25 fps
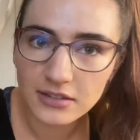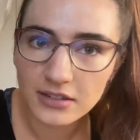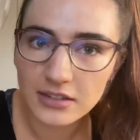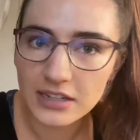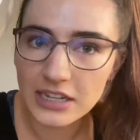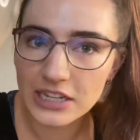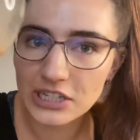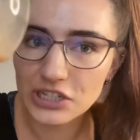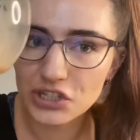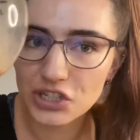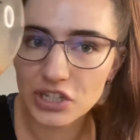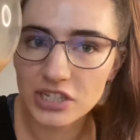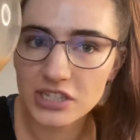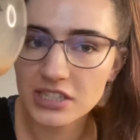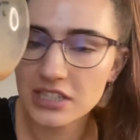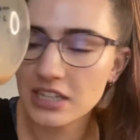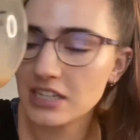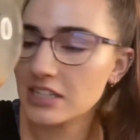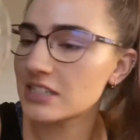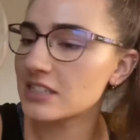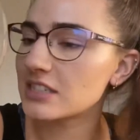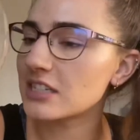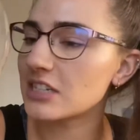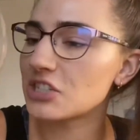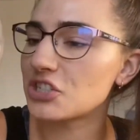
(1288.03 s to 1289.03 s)
It's just
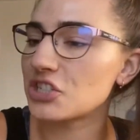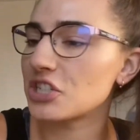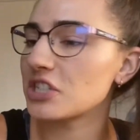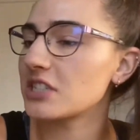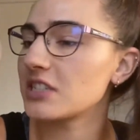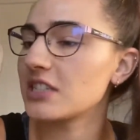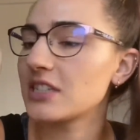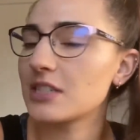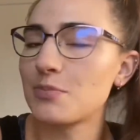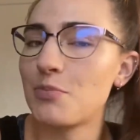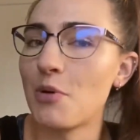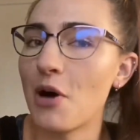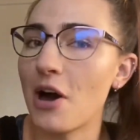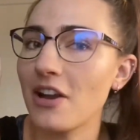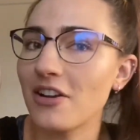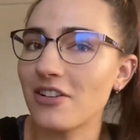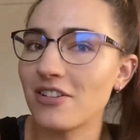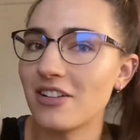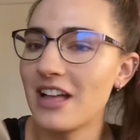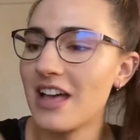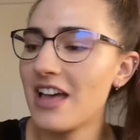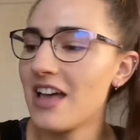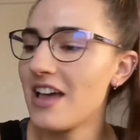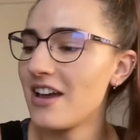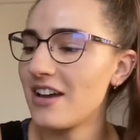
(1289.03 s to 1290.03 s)
in this bottle,
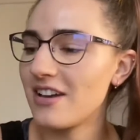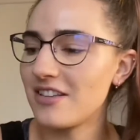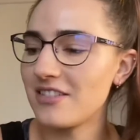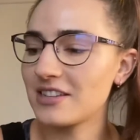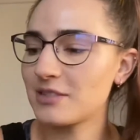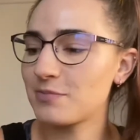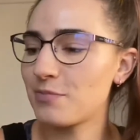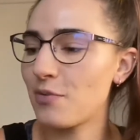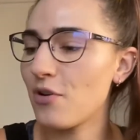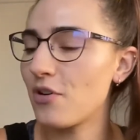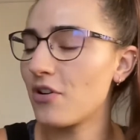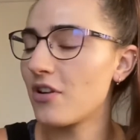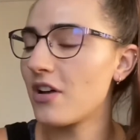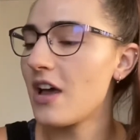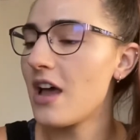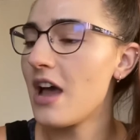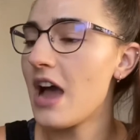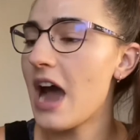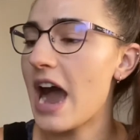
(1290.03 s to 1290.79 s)
in this bowl.